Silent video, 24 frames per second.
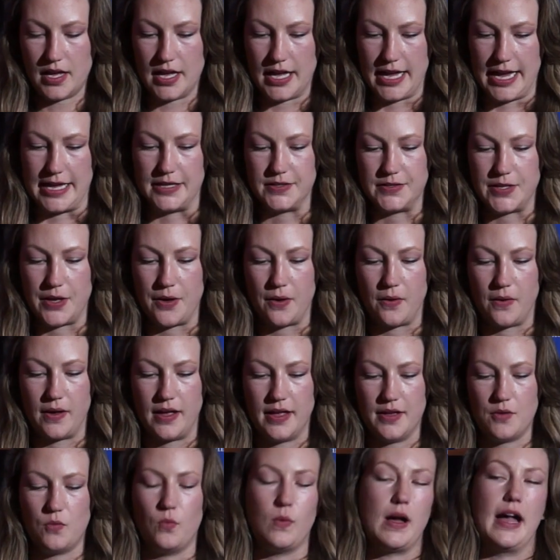And so
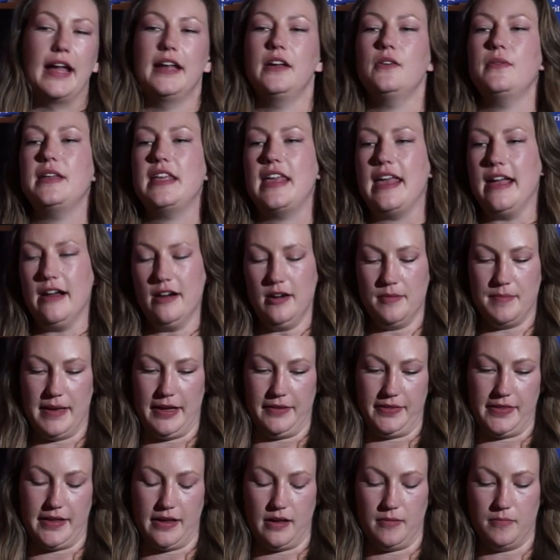why do we care
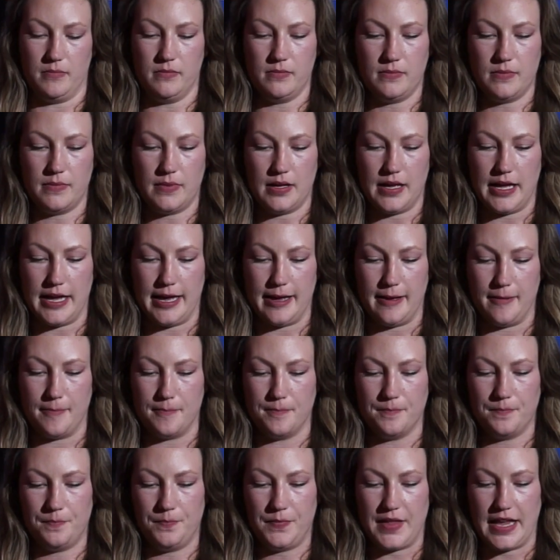about them?
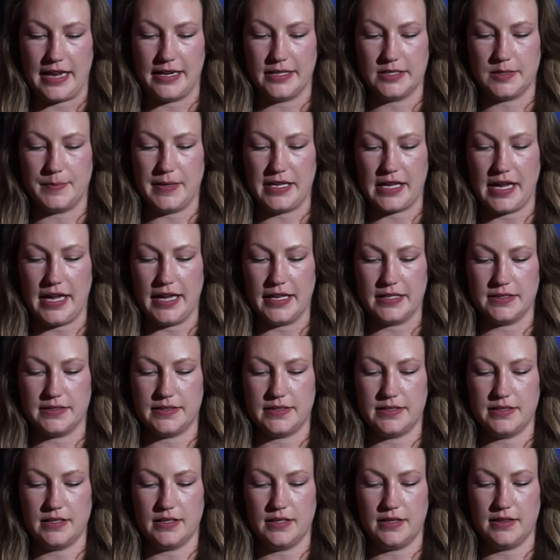And it's
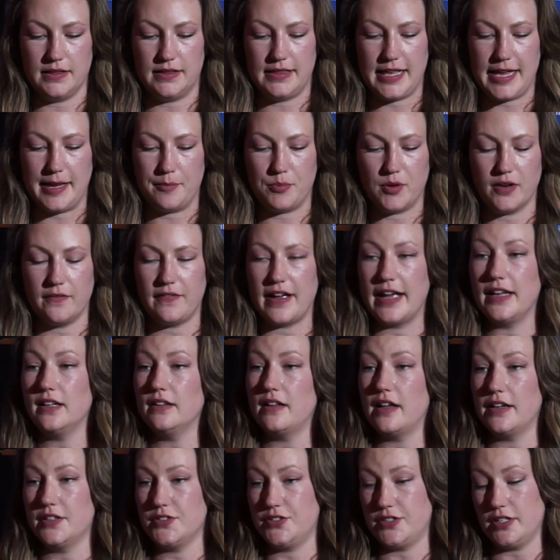because they provide a
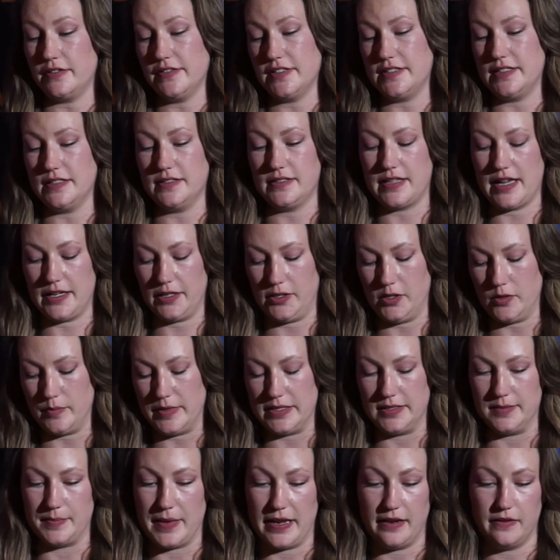lot of services that
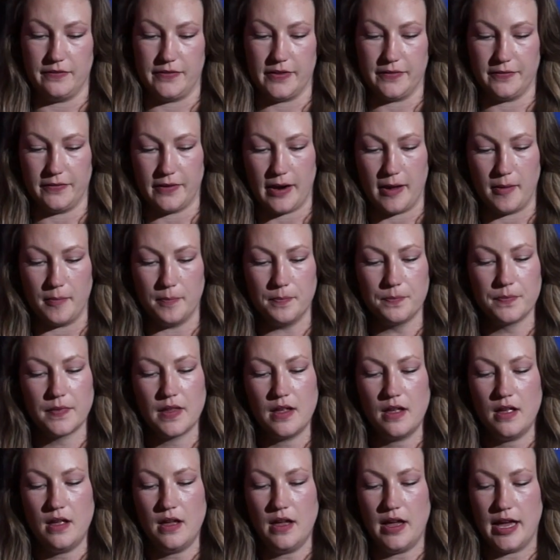humans benefit from.
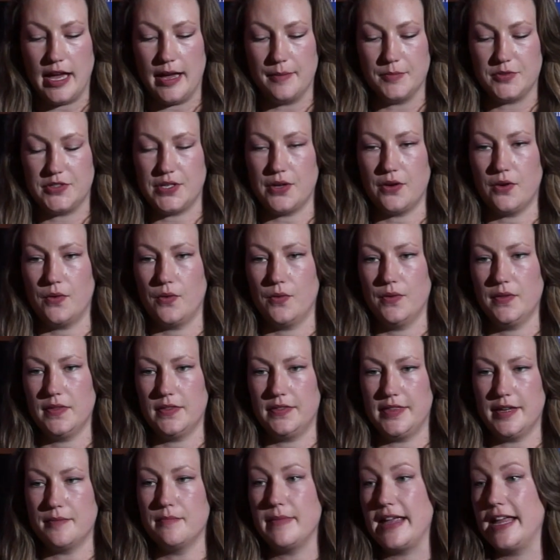So
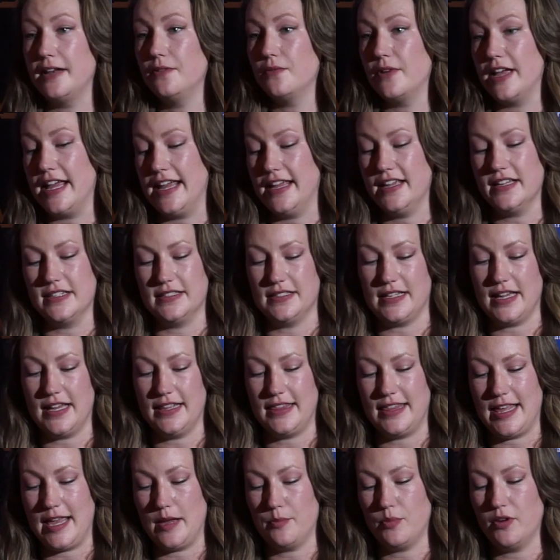the main way is
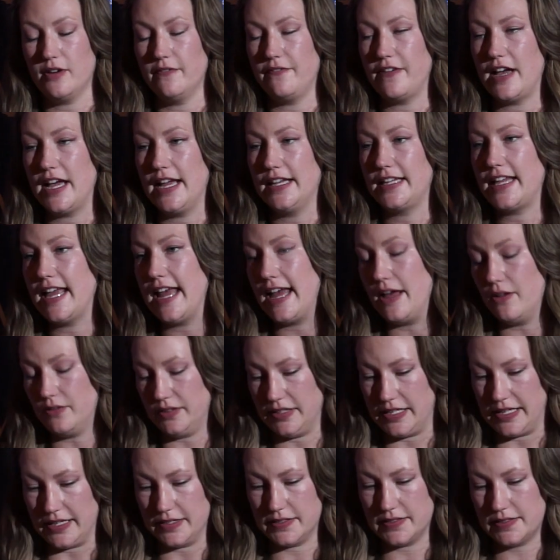that they provide
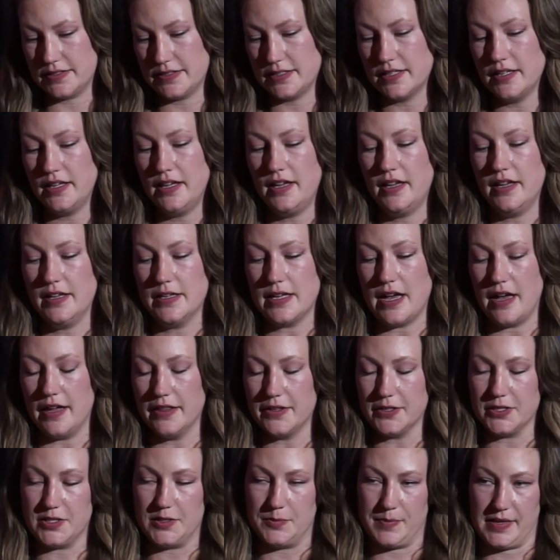countless
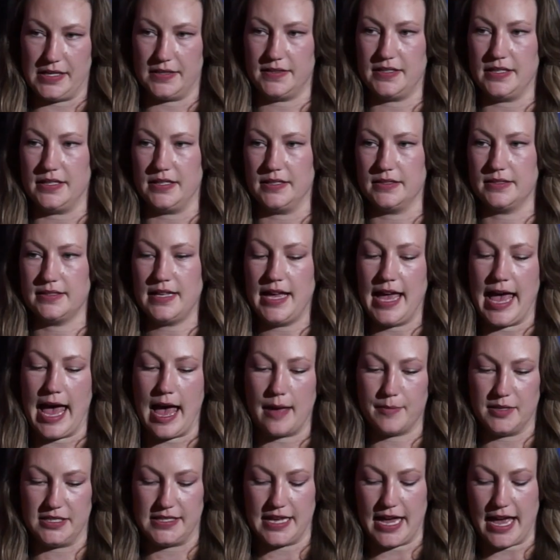other species
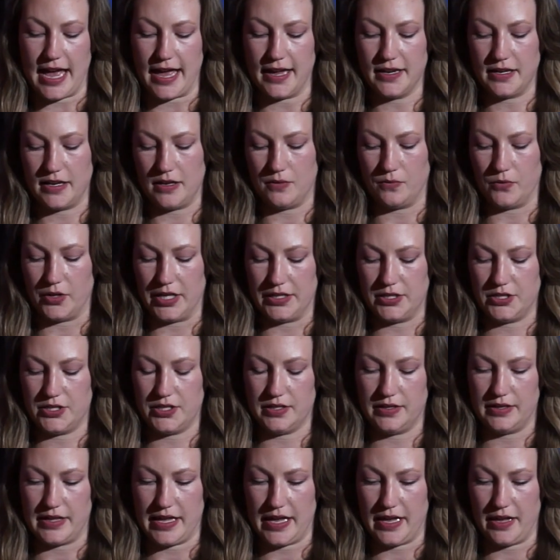habitat in which
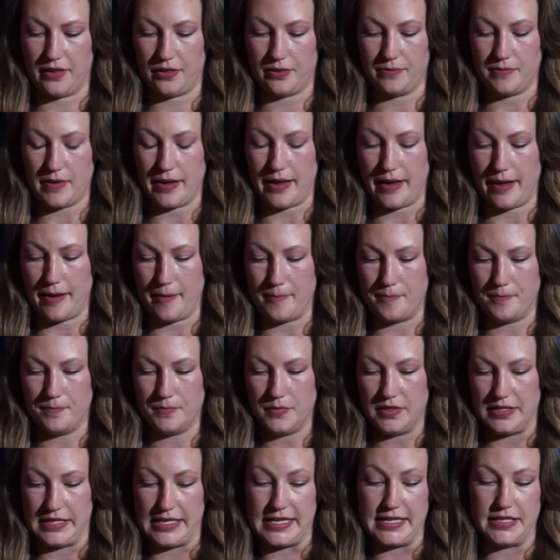they
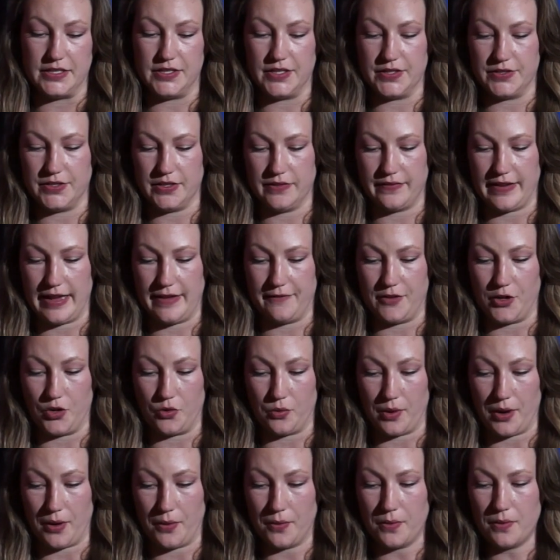need to survive and
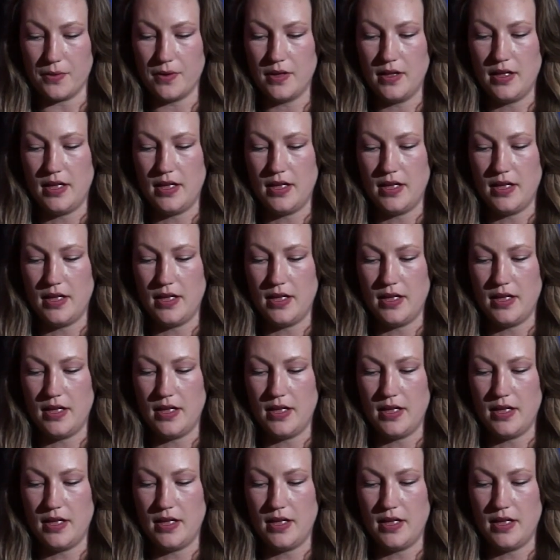grow.